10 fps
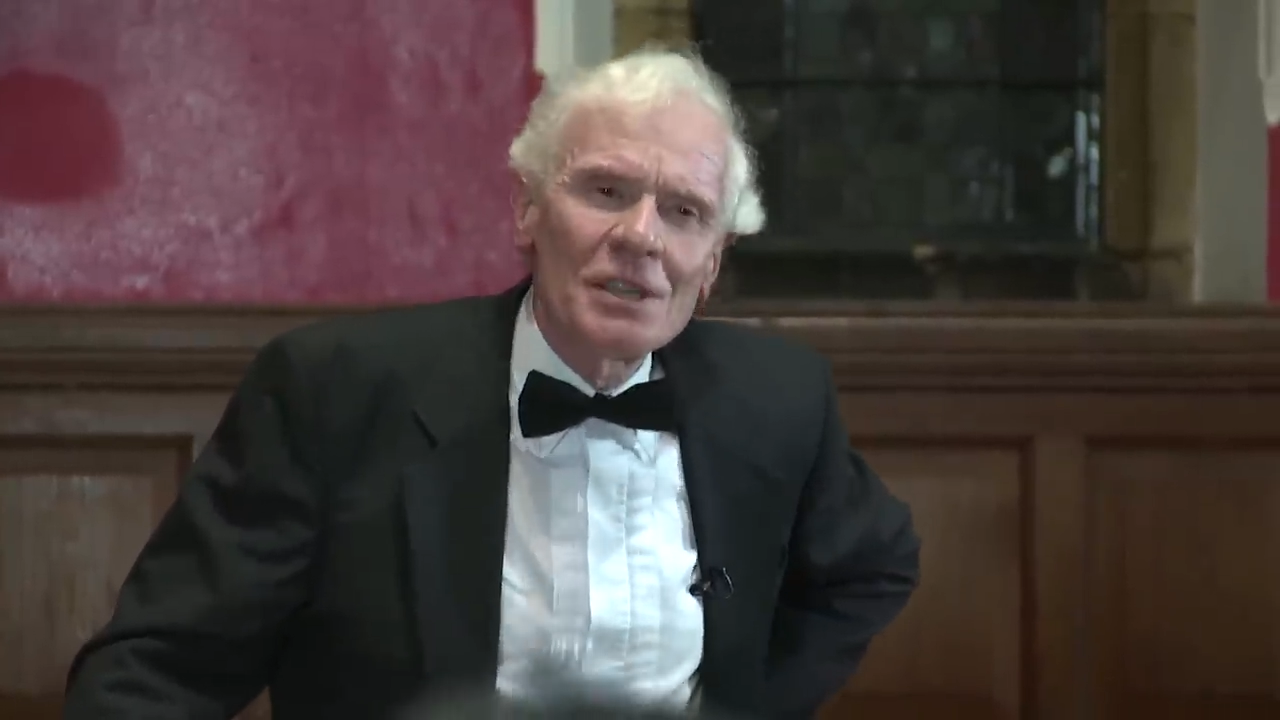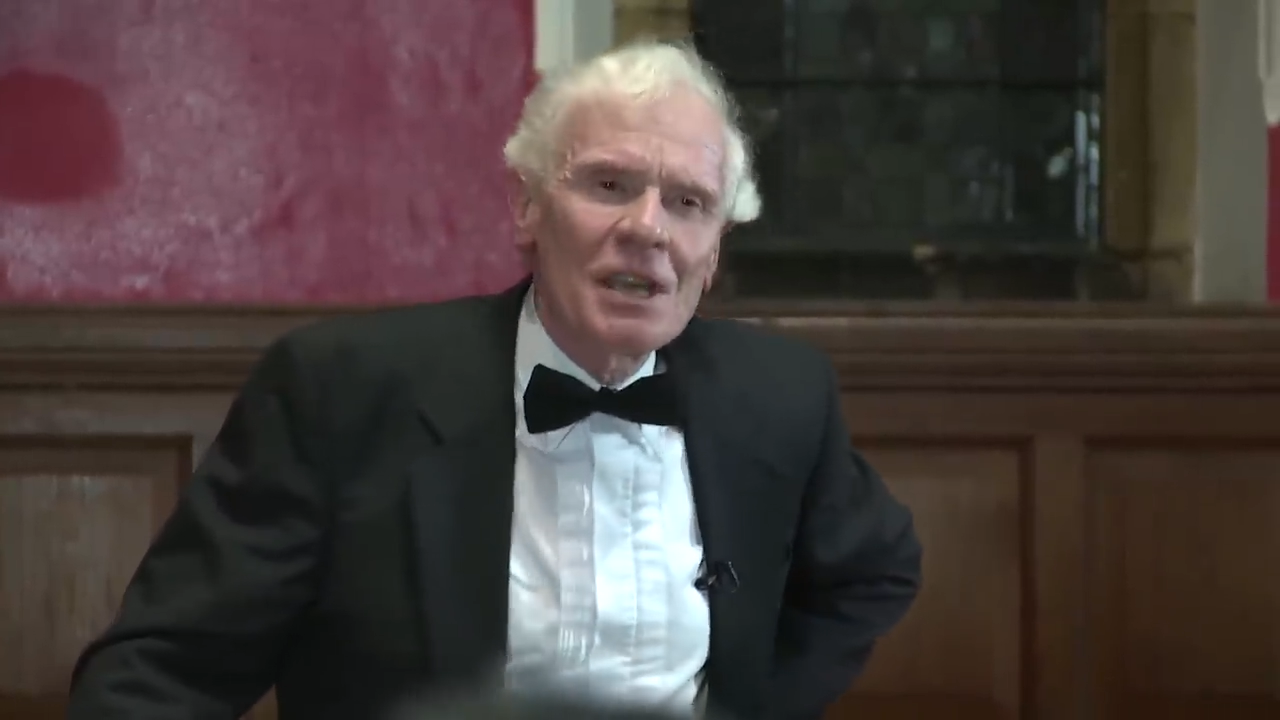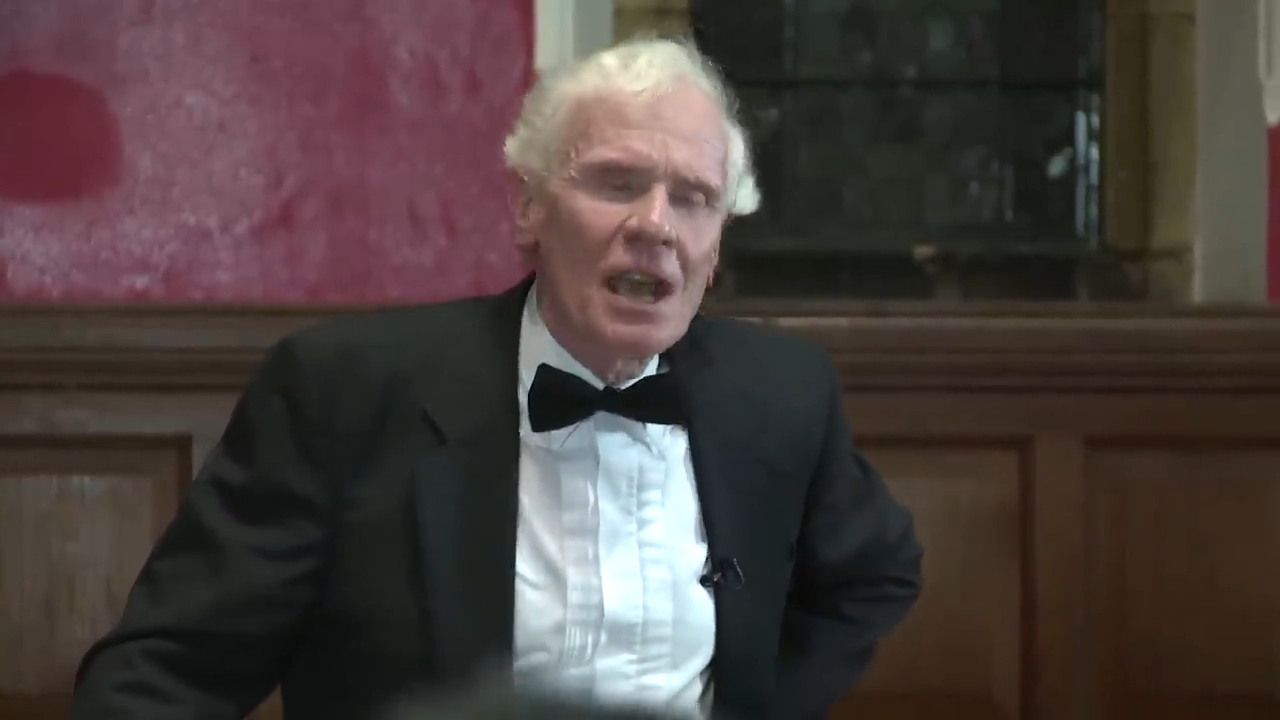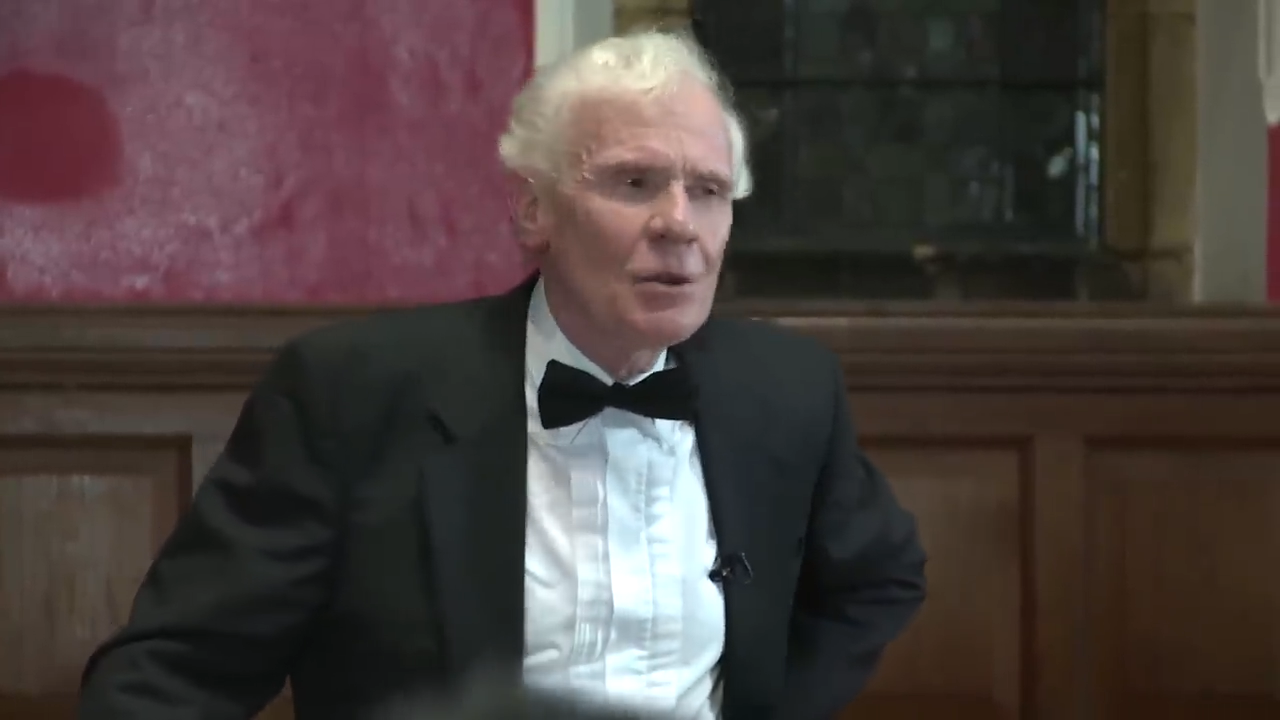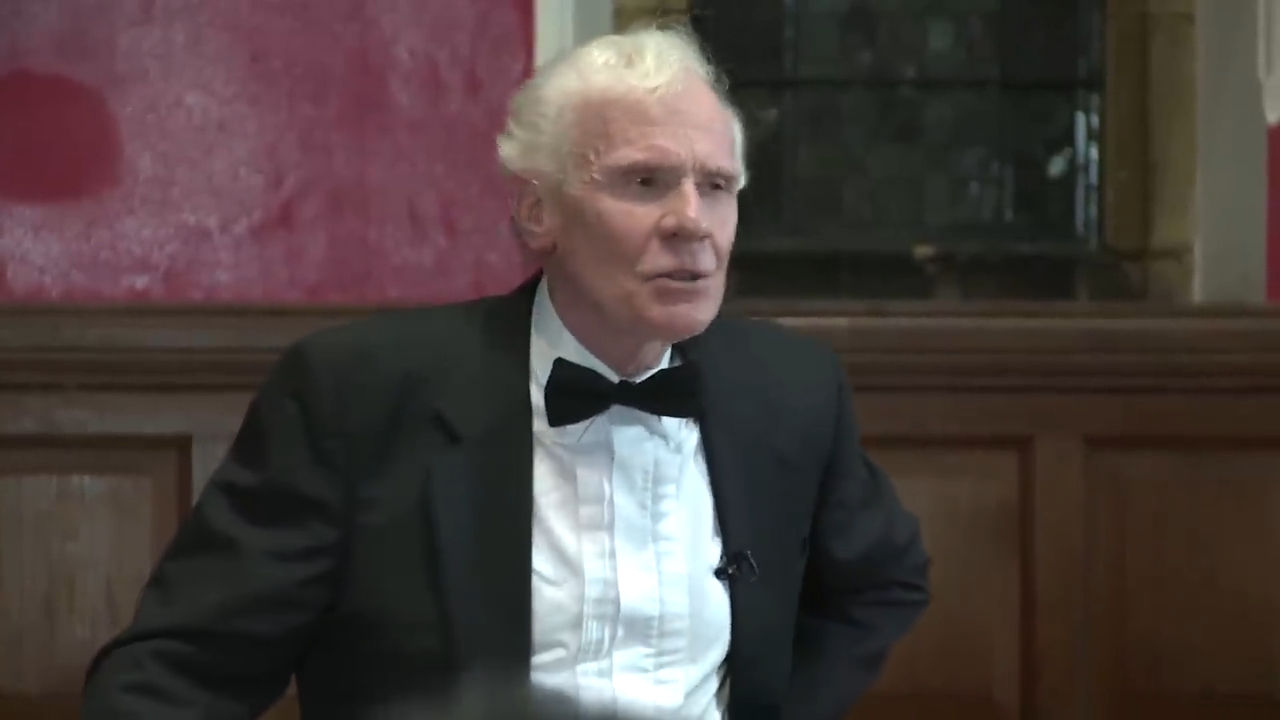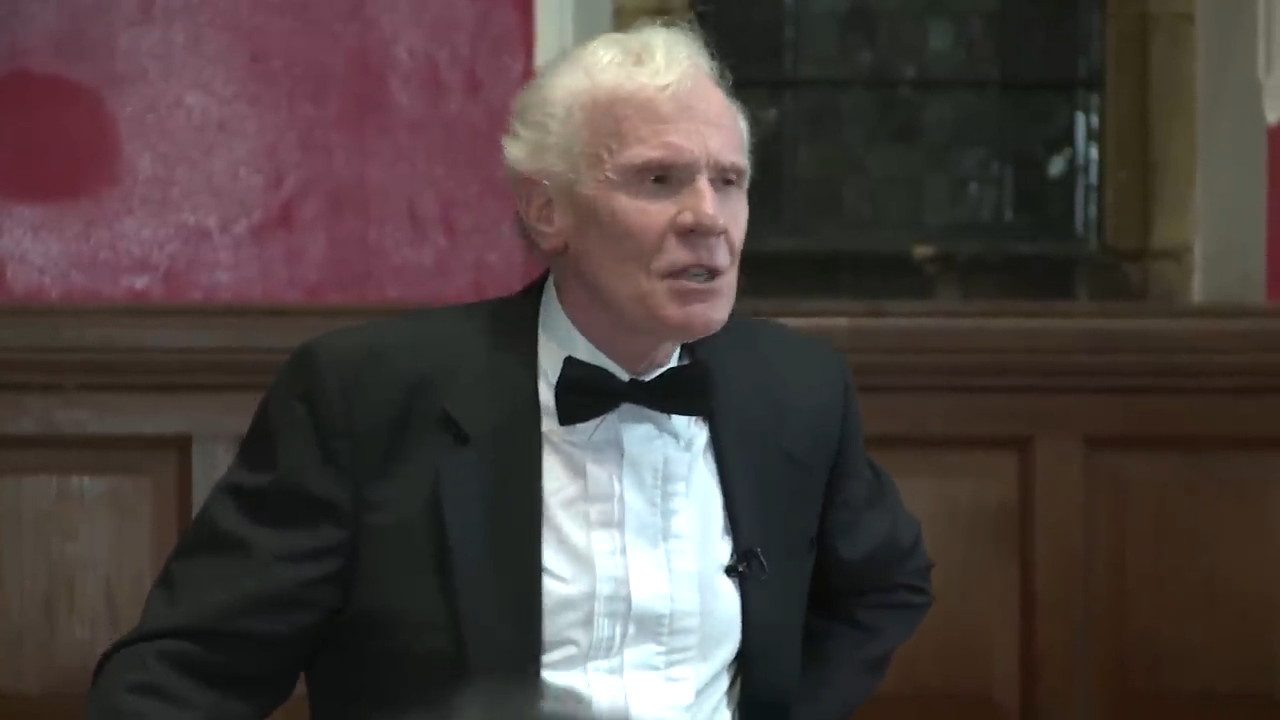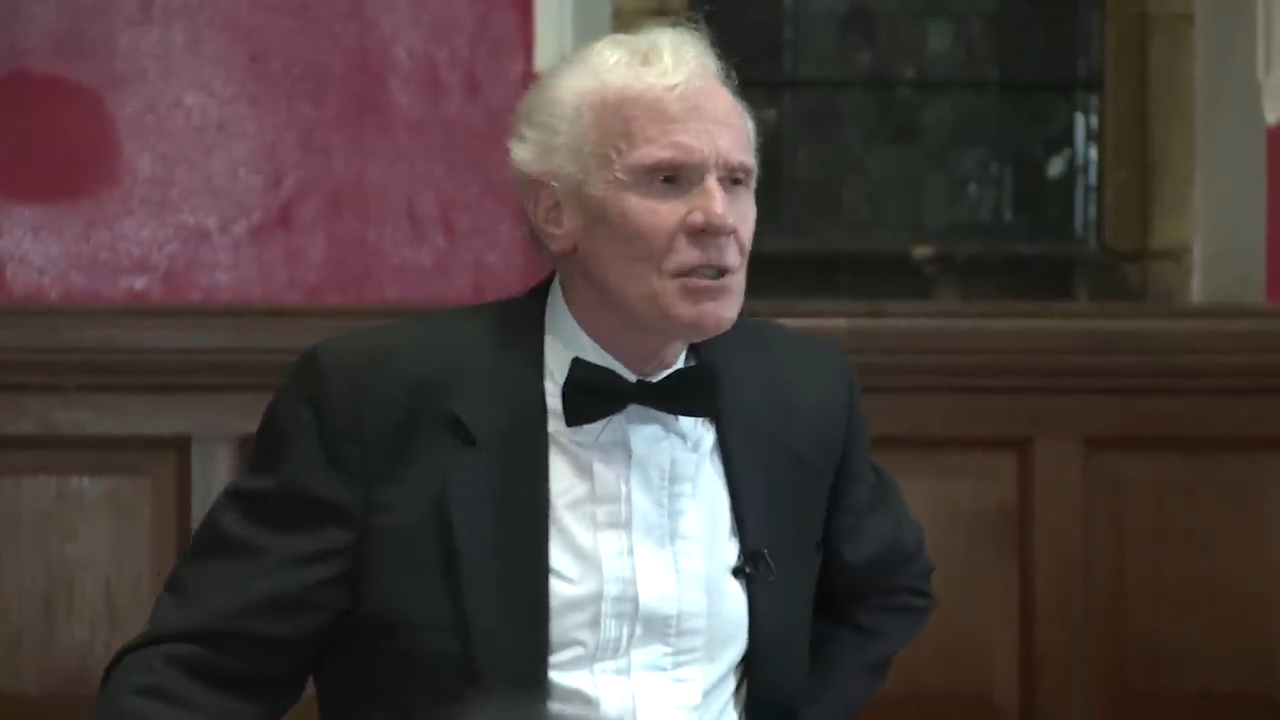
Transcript: this House